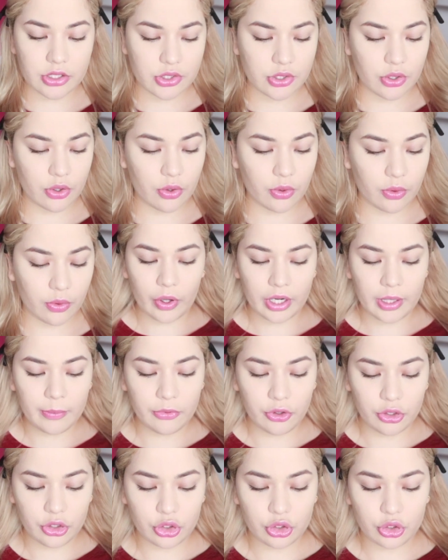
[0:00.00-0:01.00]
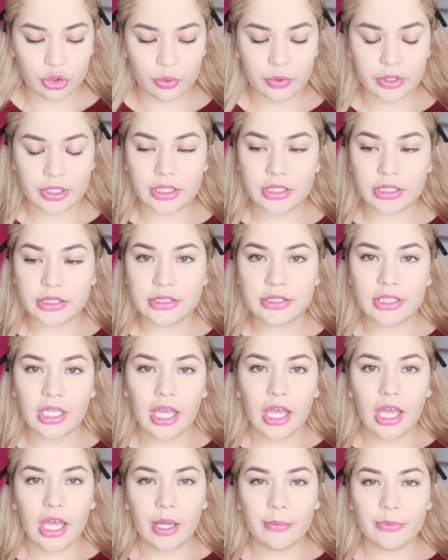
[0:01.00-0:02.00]
So what I'm gonna do is
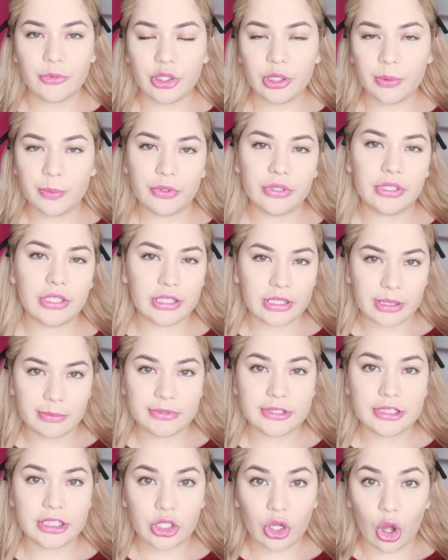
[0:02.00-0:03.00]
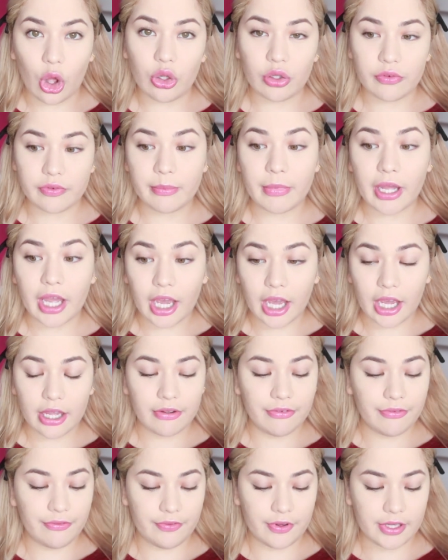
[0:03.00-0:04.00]
I'm gonna put the lipstick all over my
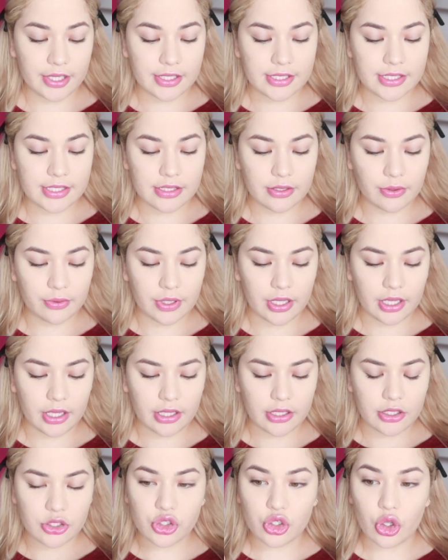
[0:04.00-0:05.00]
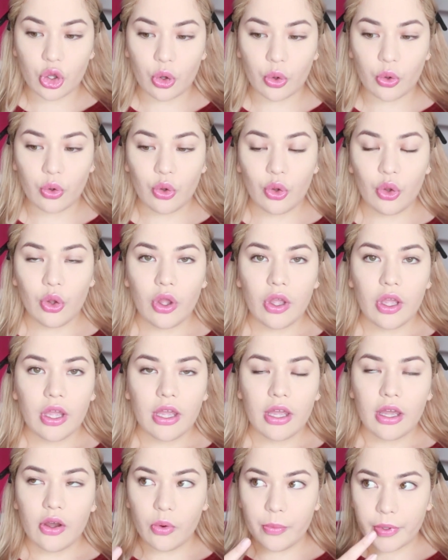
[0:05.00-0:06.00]
eye first. Okay, so
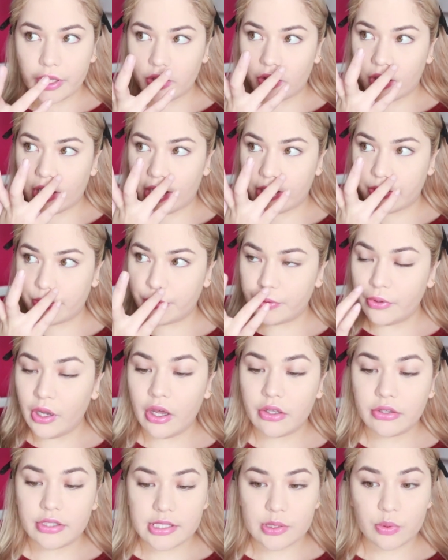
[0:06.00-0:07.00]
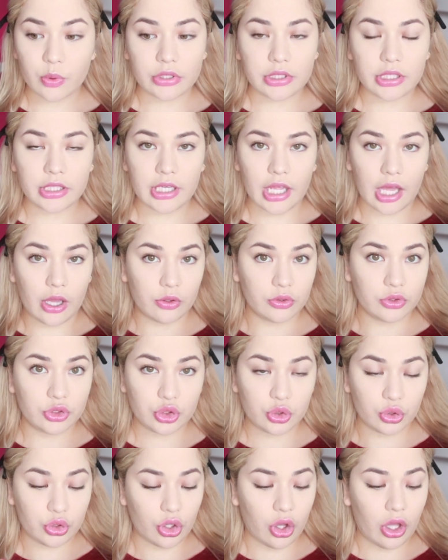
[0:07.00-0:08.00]
oh my god, I don't know how this will turn out.
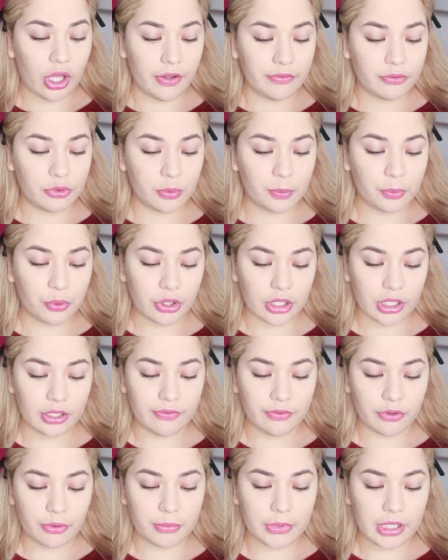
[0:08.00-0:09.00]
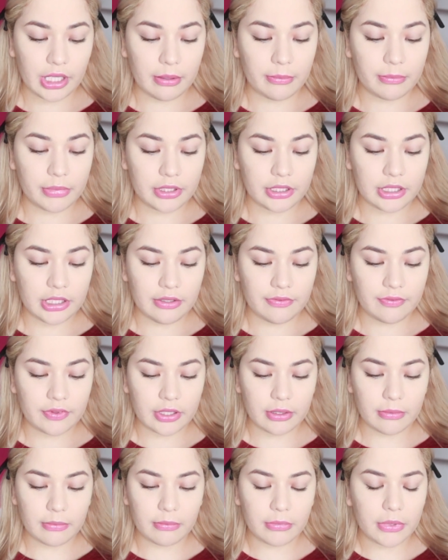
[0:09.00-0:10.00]
So y'all have to pray for me and believe
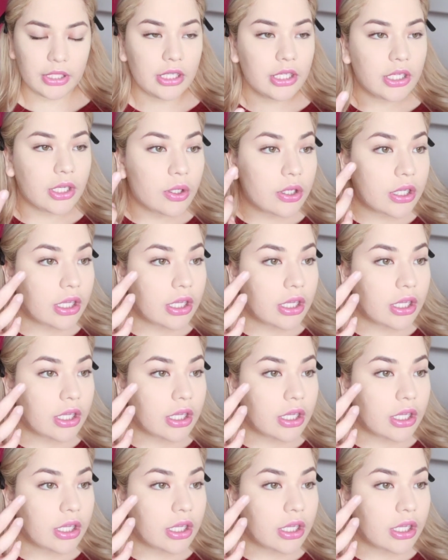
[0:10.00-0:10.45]
in me.